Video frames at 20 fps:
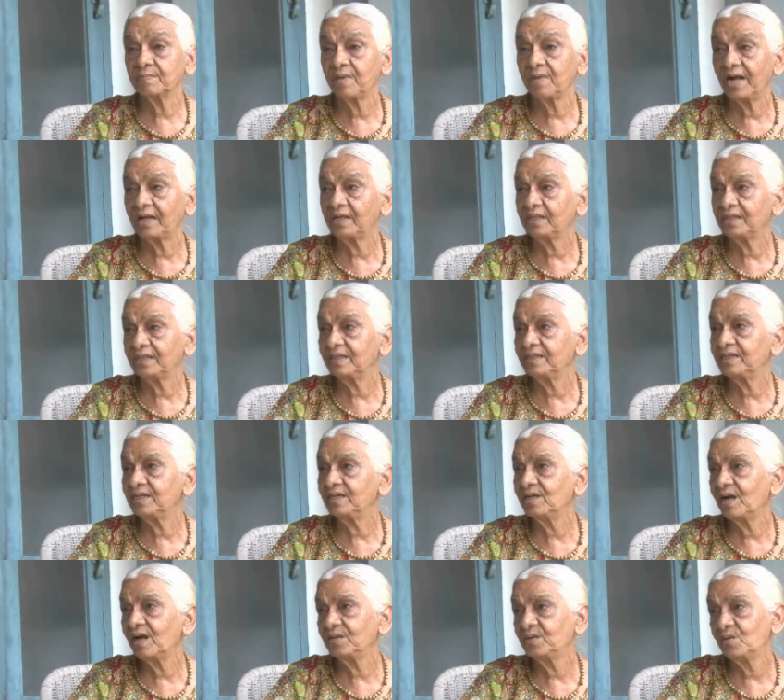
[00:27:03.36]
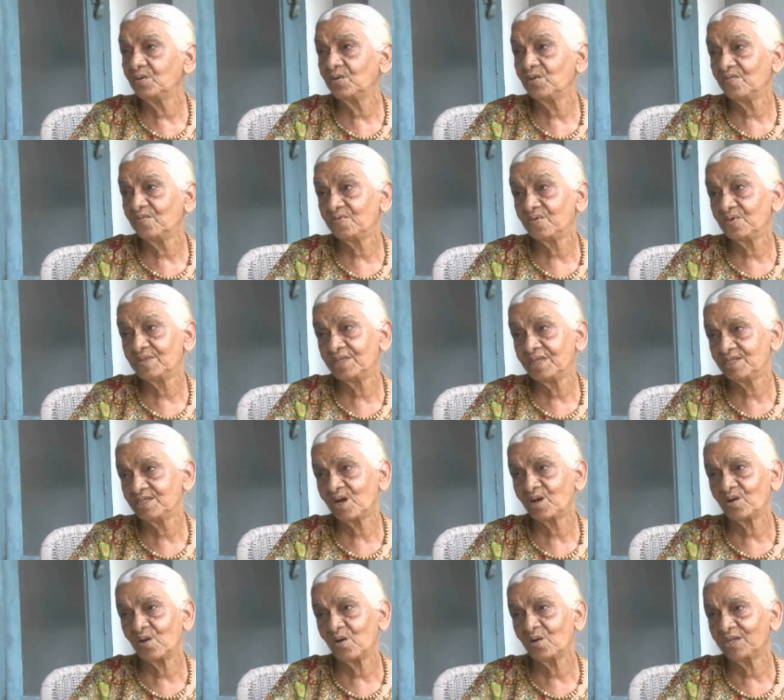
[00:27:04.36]
Bharati Di, I don't know if these
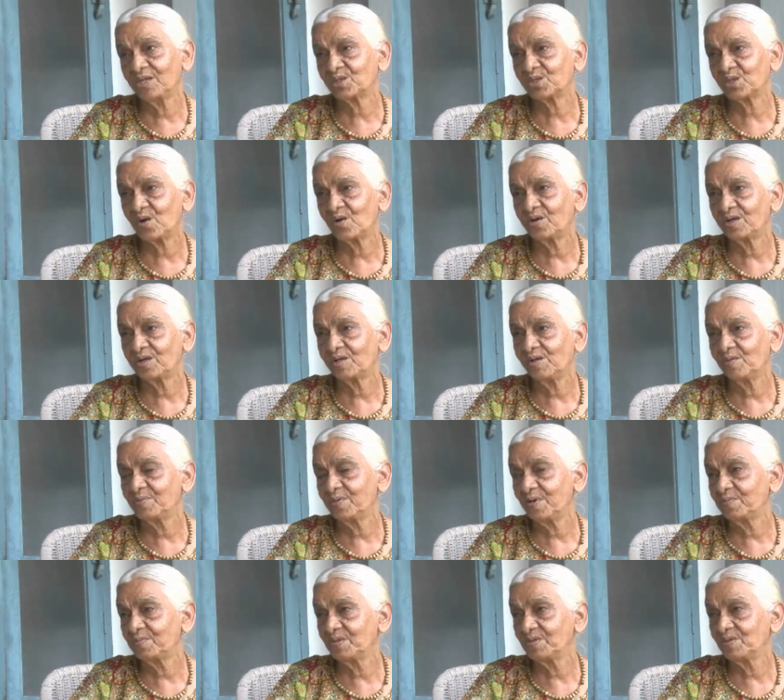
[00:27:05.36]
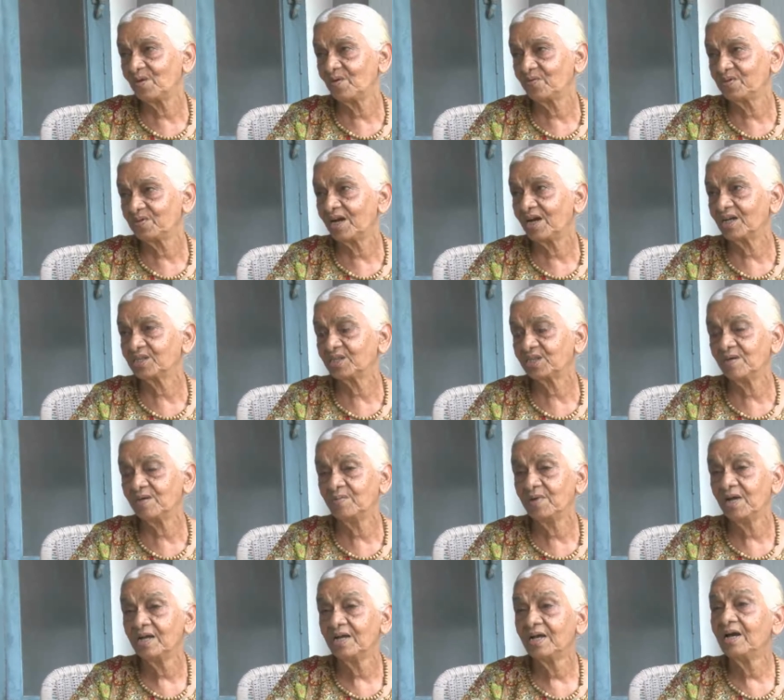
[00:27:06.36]
are all historical people of the ashram,
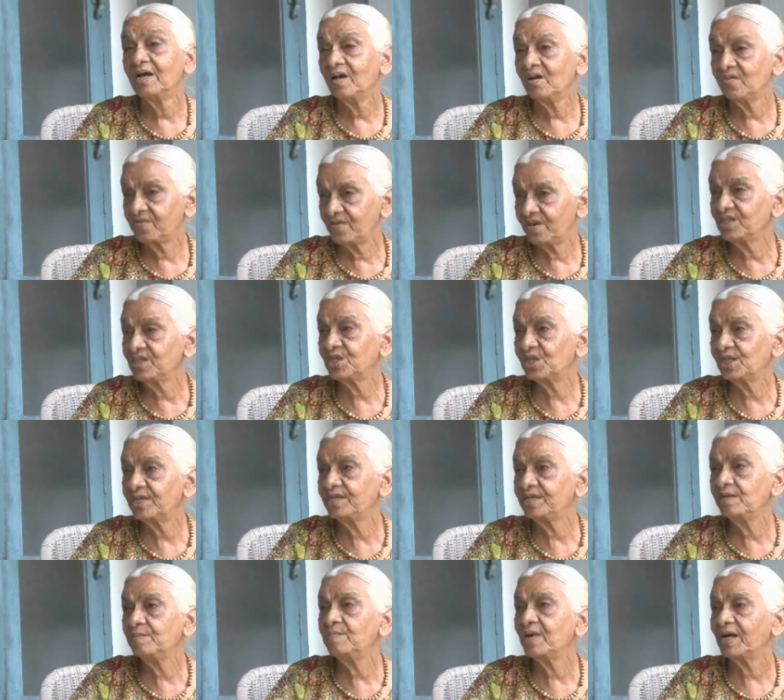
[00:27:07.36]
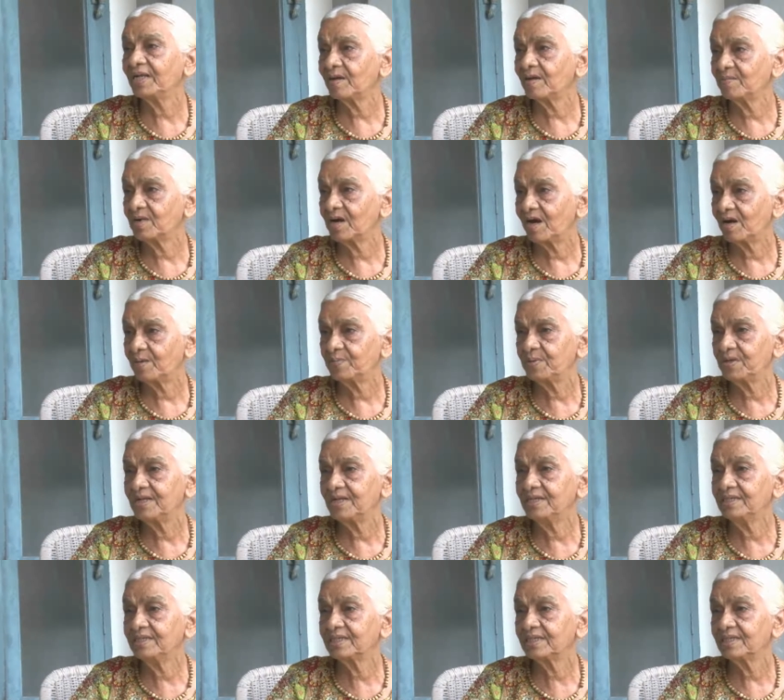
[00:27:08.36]
a French lady, Madame
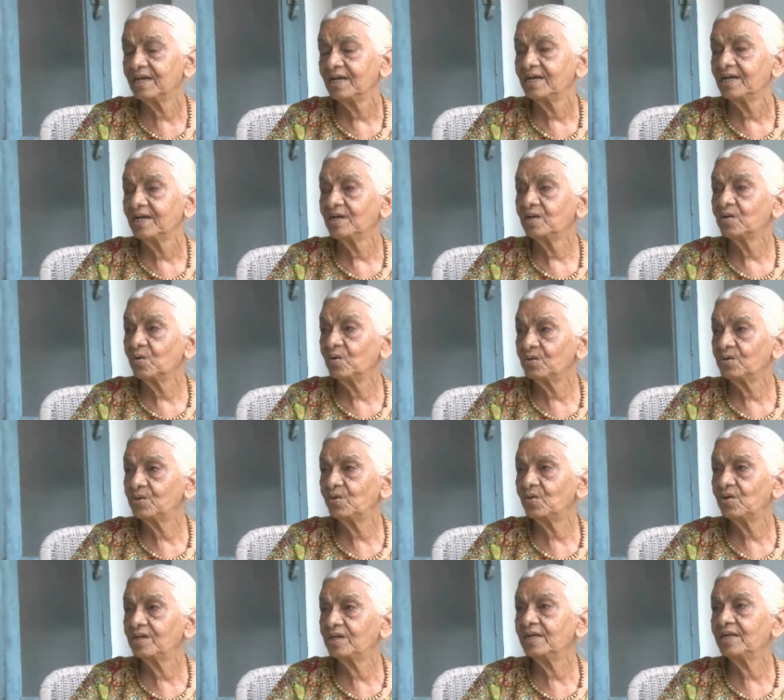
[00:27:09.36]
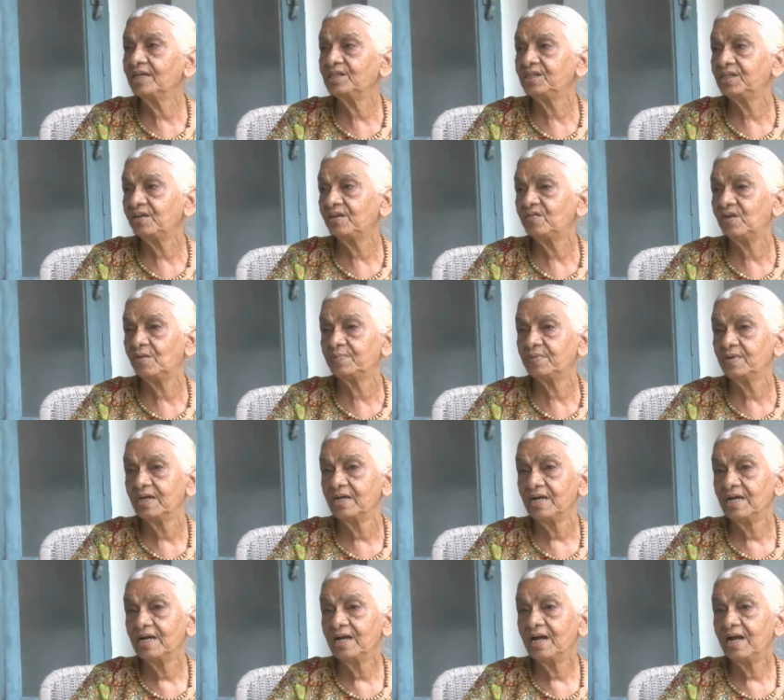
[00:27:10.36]
Carpeles, go to her and she will.
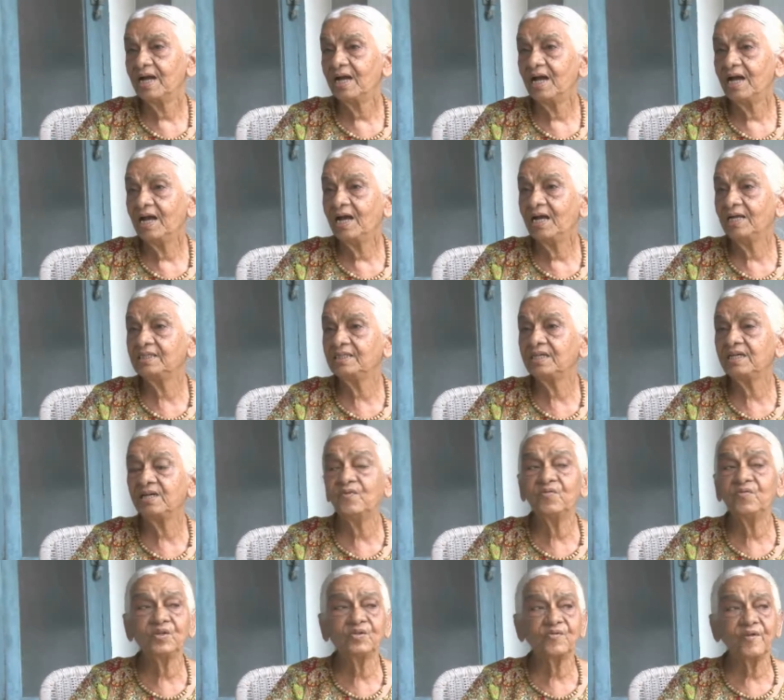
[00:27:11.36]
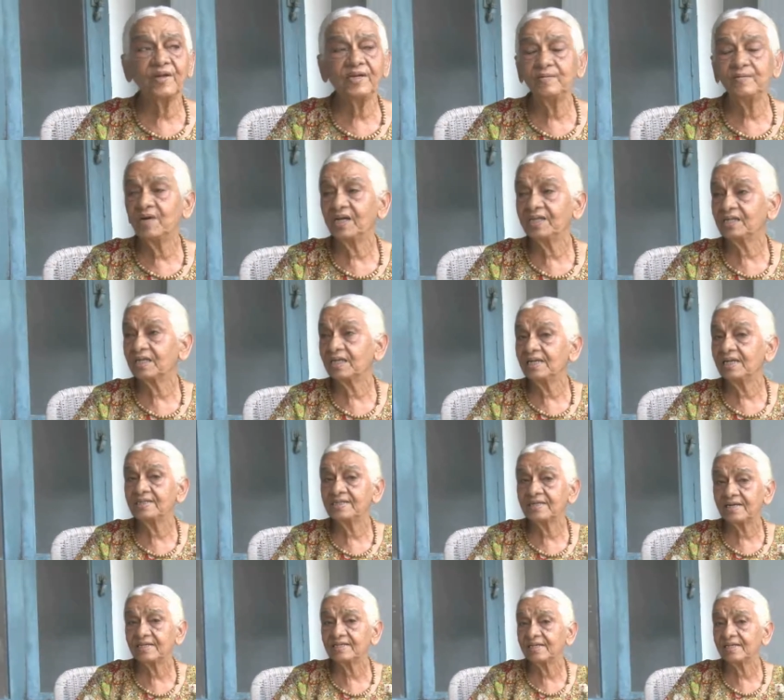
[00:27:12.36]
And she was very much
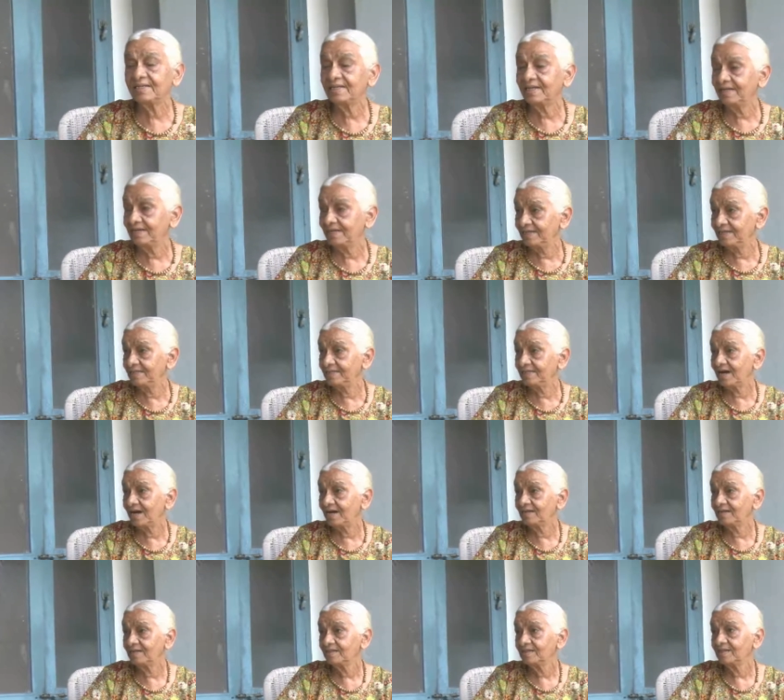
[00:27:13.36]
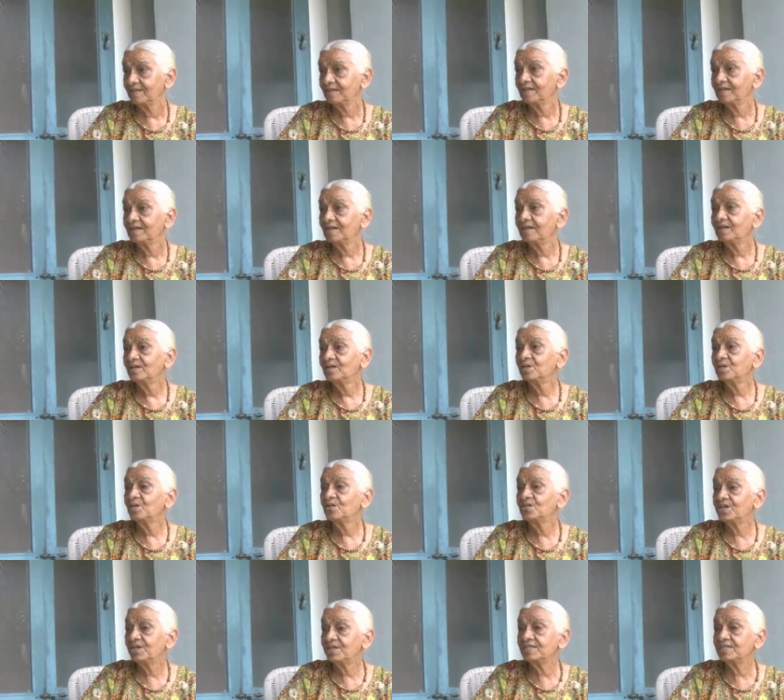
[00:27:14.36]
interested in India. So
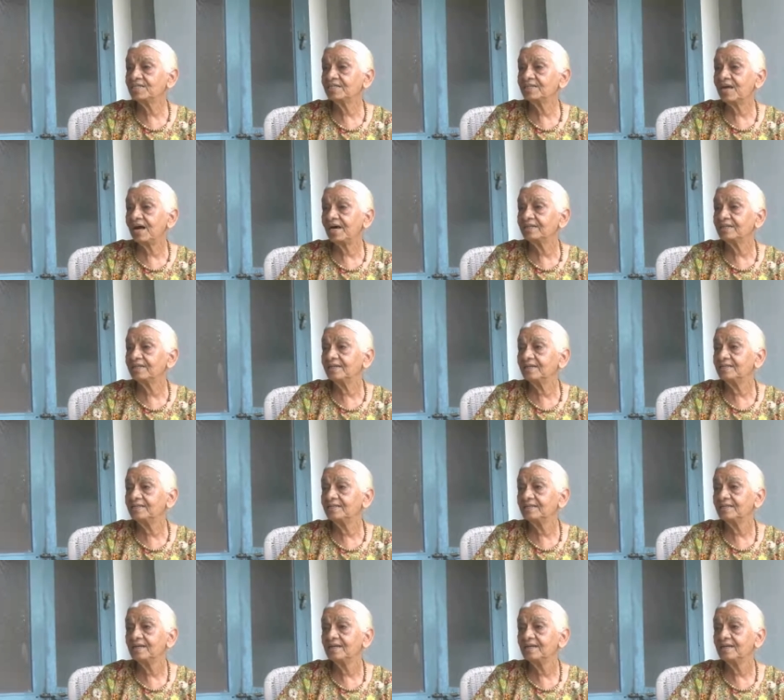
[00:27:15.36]
she started